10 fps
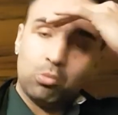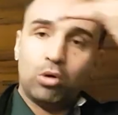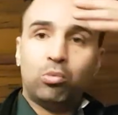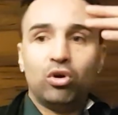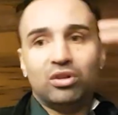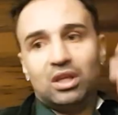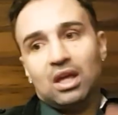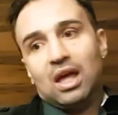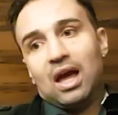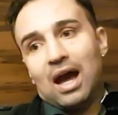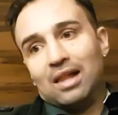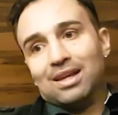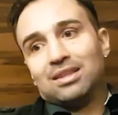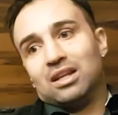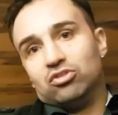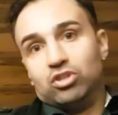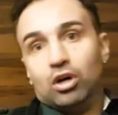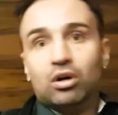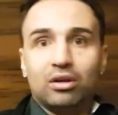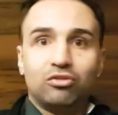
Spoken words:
More importantly, I like that he's young,